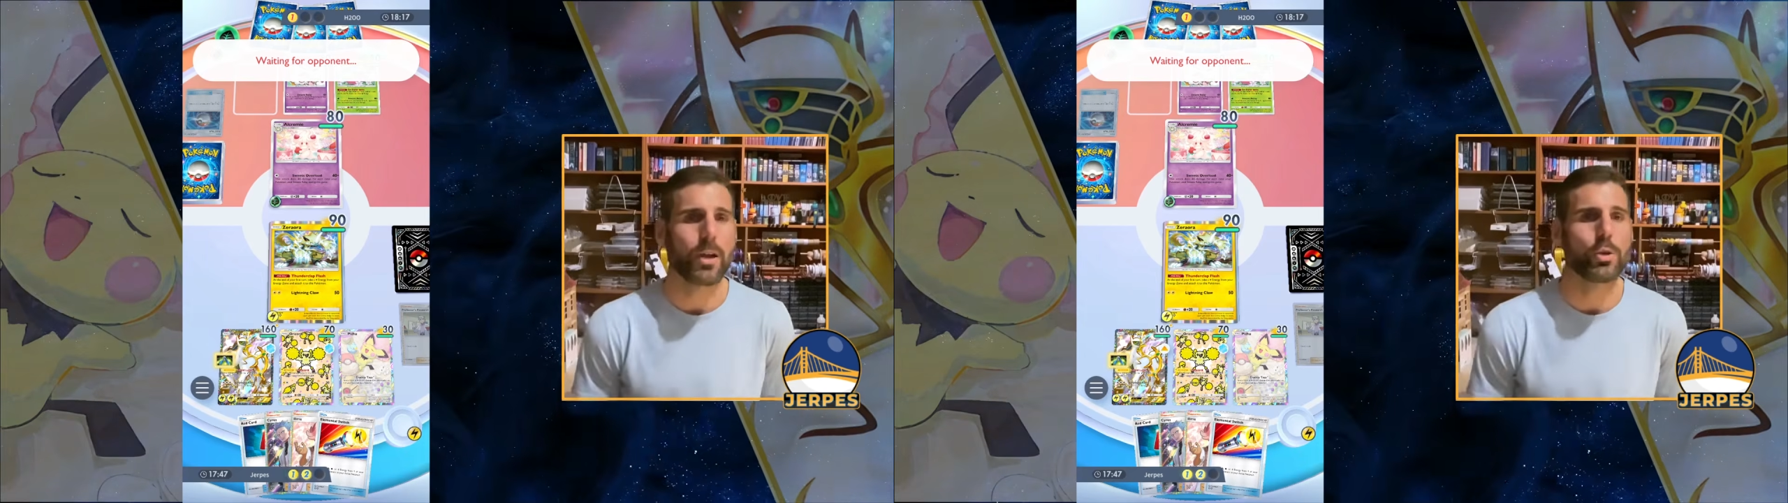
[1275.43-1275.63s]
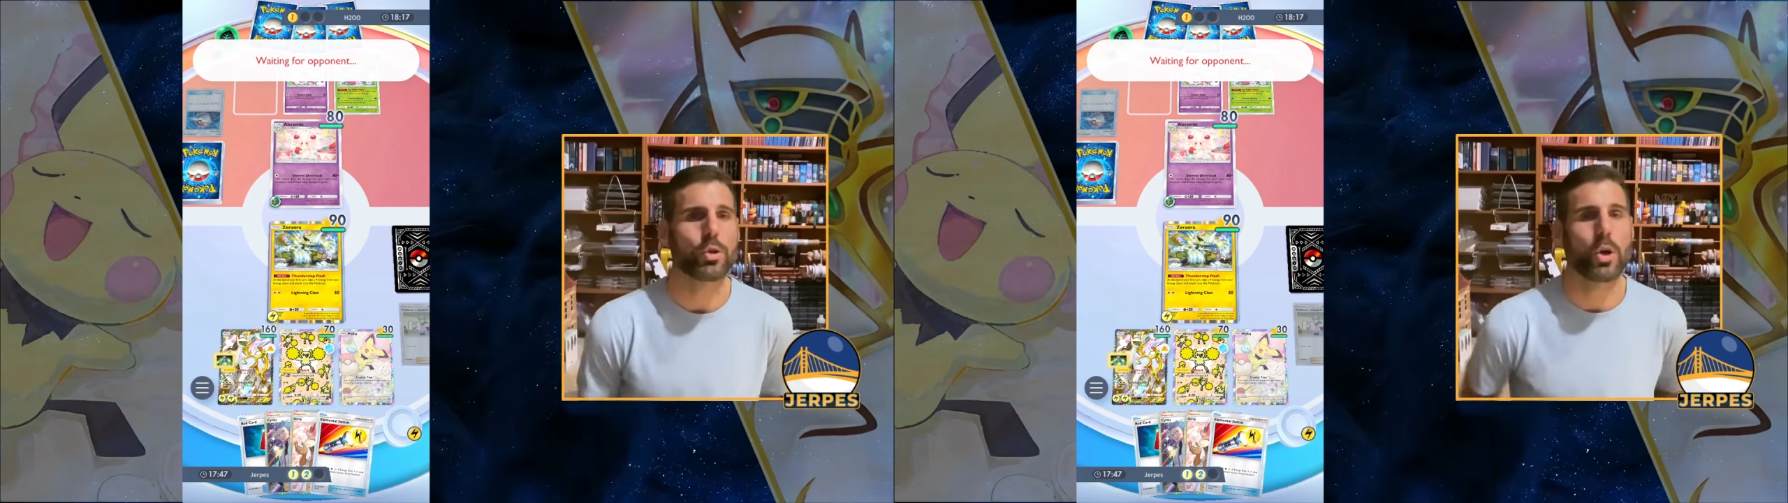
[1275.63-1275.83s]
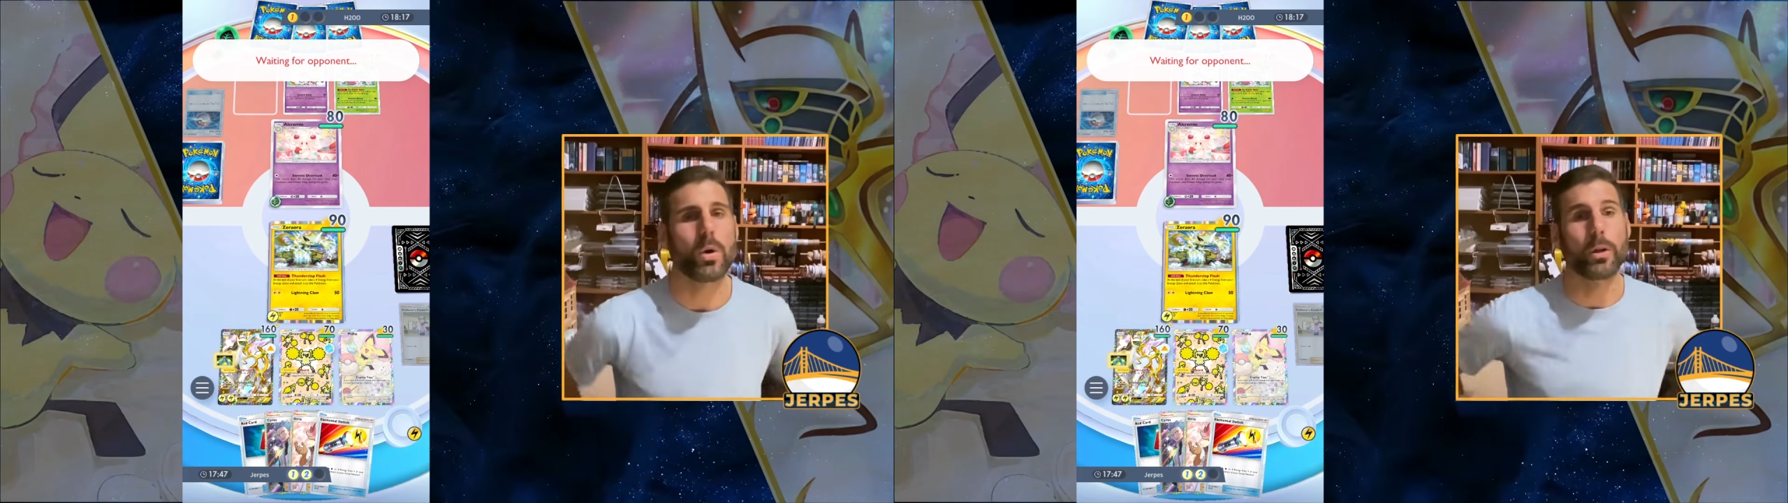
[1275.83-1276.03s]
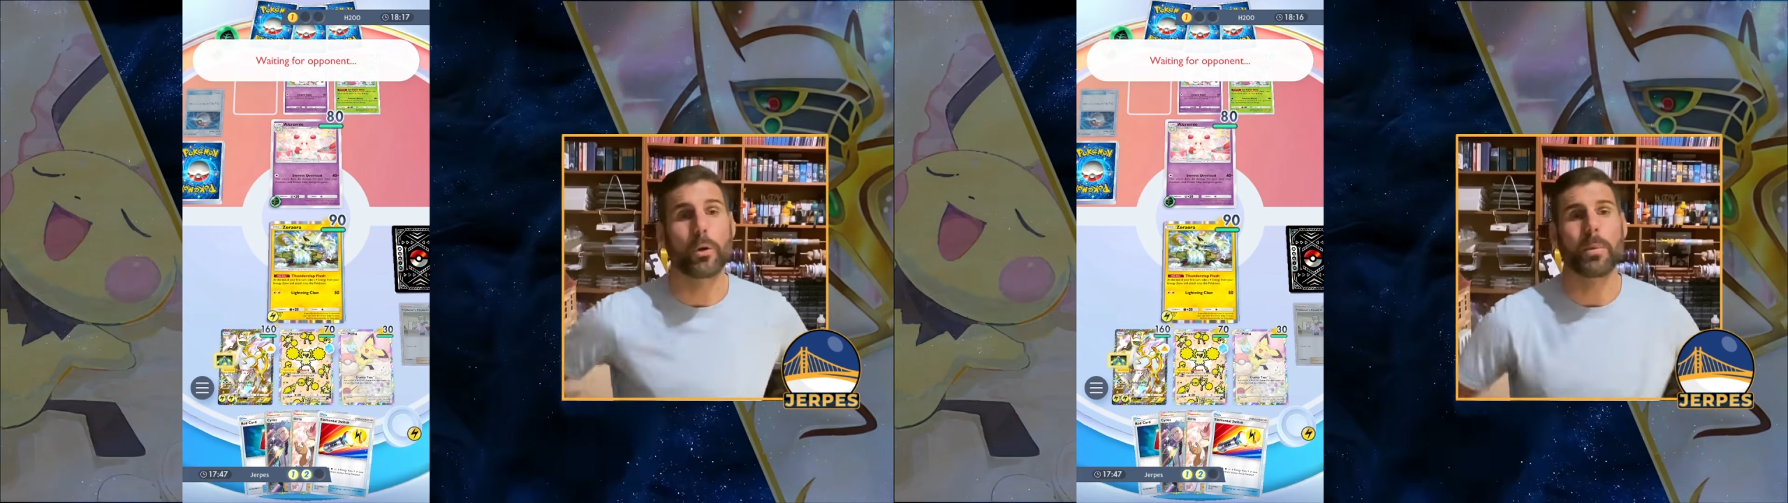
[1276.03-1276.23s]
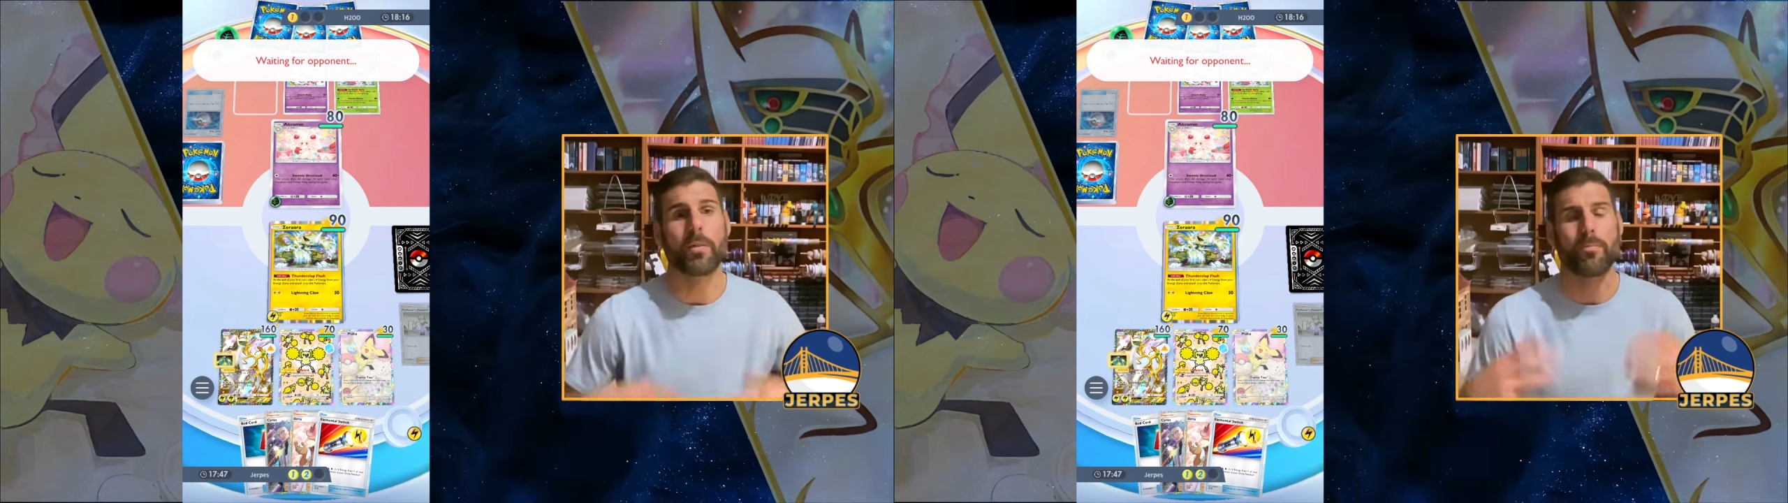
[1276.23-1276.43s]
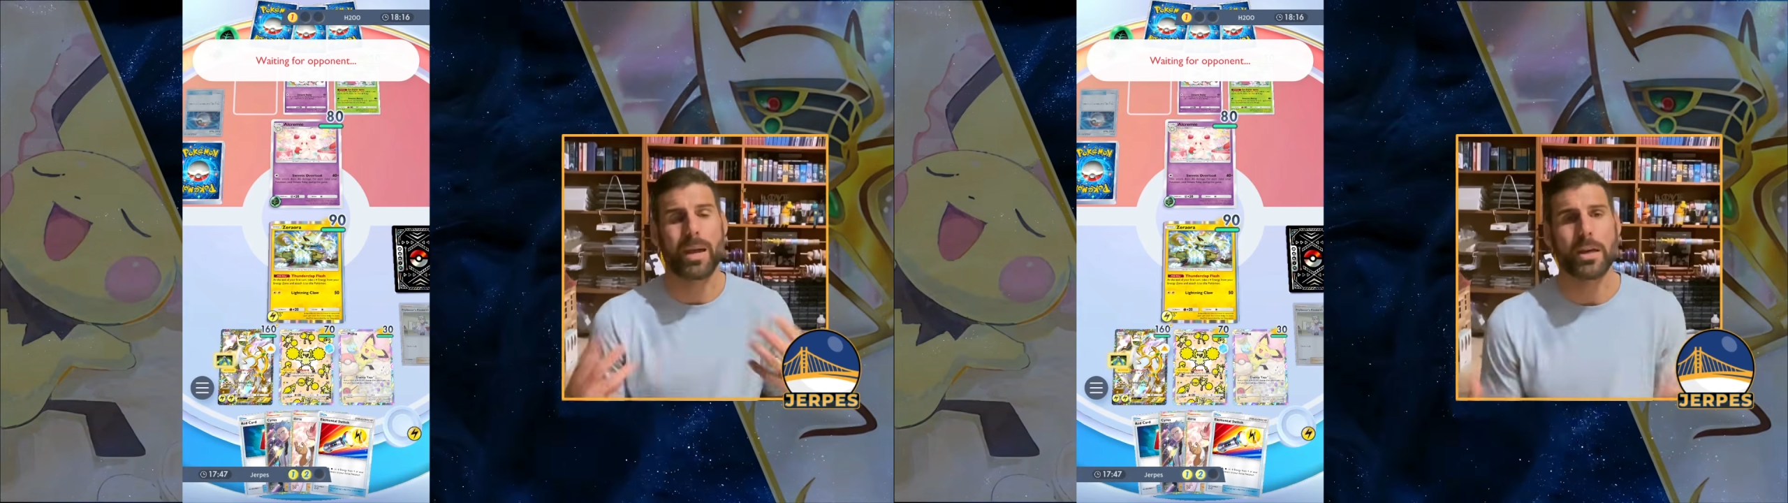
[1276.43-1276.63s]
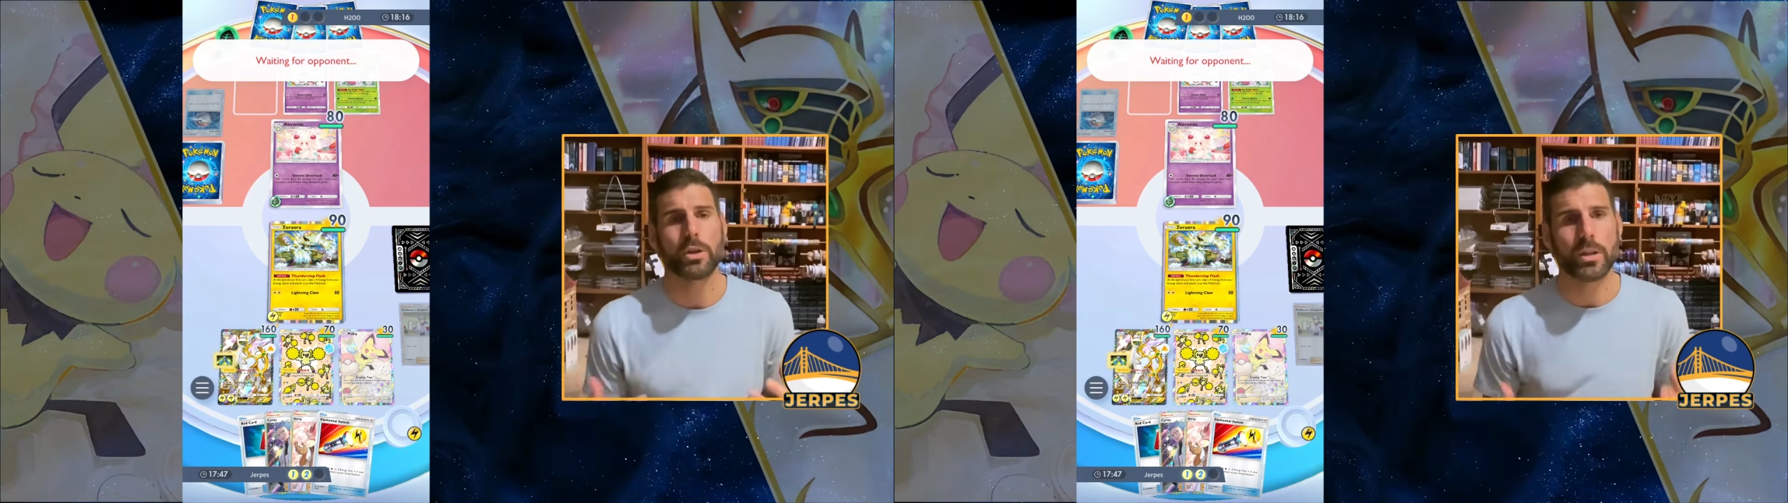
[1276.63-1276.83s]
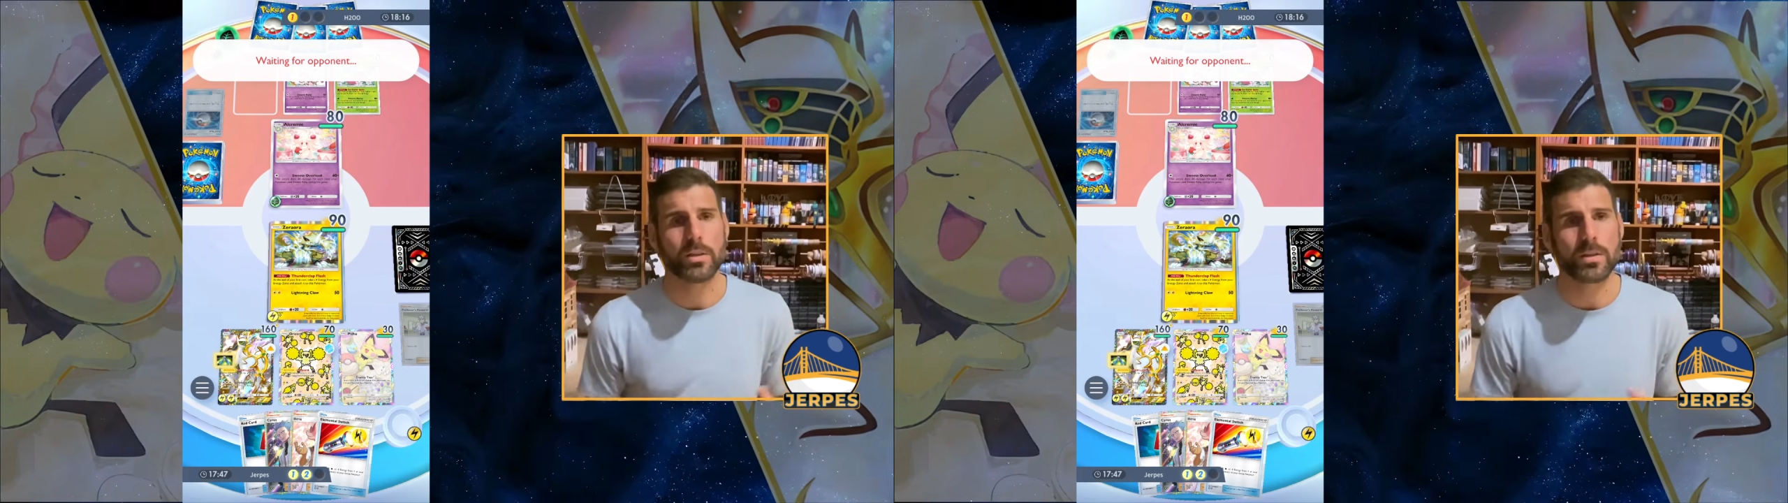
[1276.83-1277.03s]
you show a little bit of
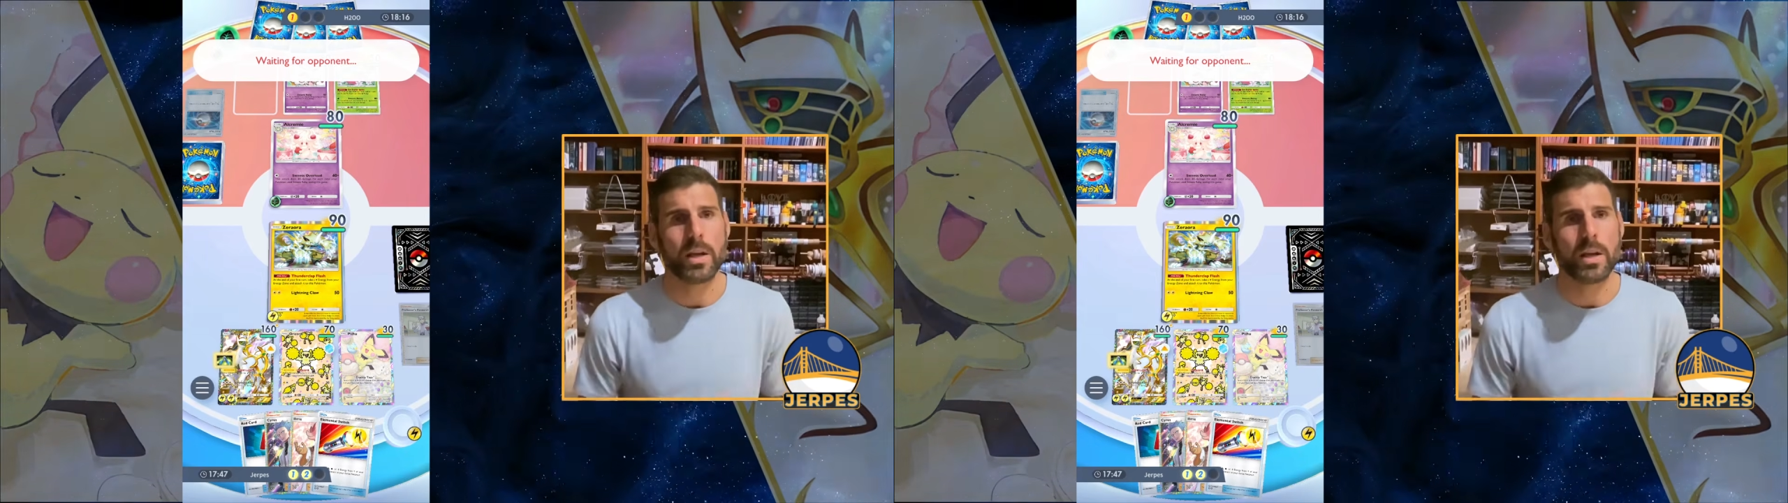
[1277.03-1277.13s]
patience